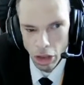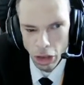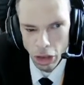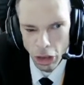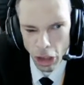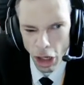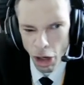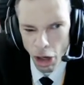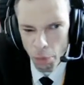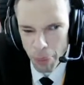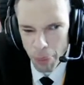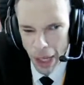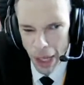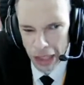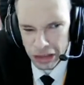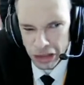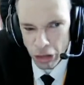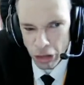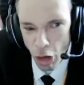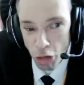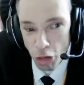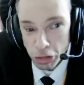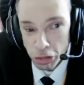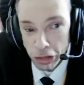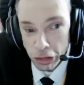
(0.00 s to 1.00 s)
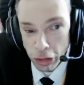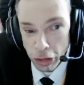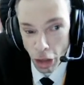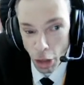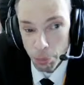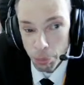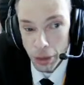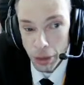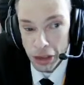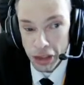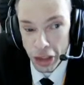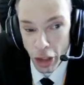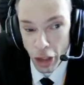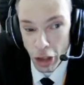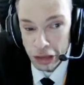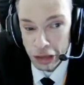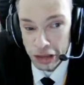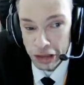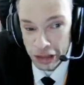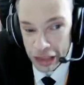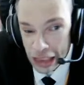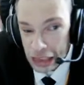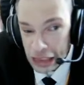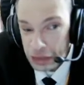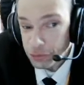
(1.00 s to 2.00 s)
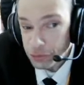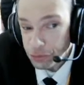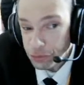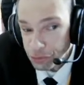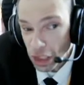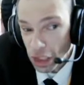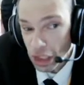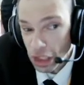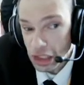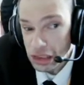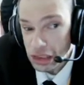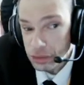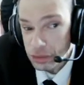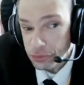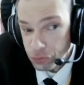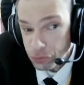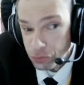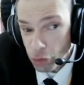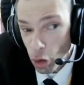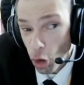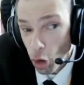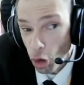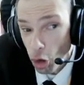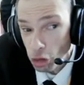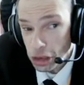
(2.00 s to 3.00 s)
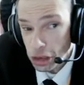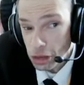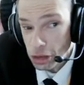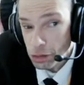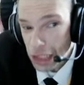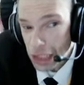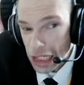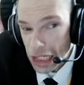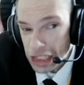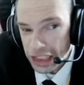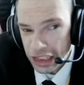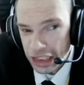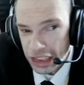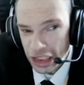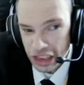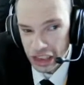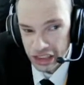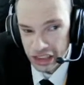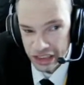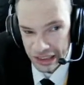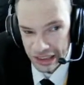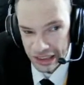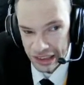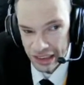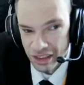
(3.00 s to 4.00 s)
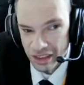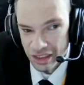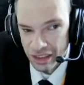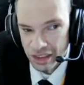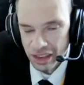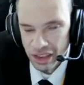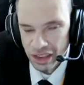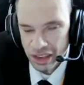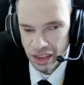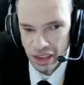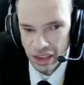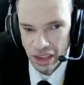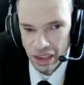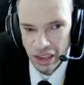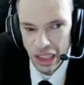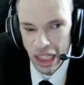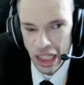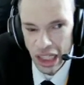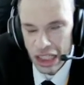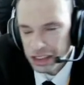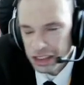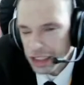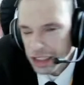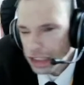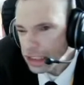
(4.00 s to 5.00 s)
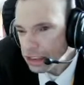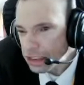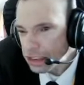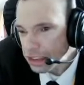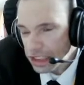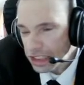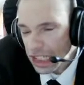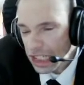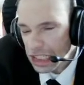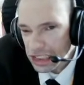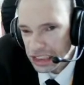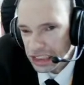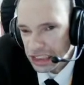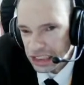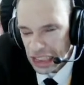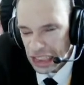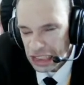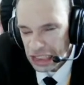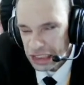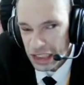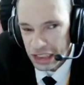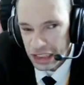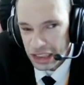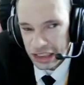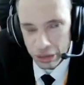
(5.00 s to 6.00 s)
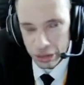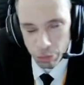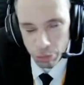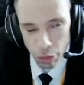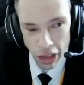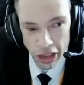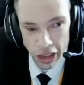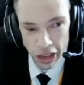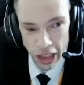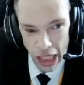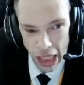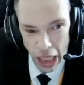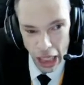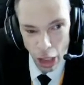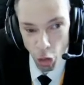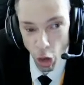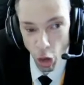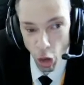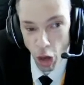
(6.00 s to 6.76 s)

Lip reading: Go back to October 1934, you idiots. It doesn't take a genius to work it out.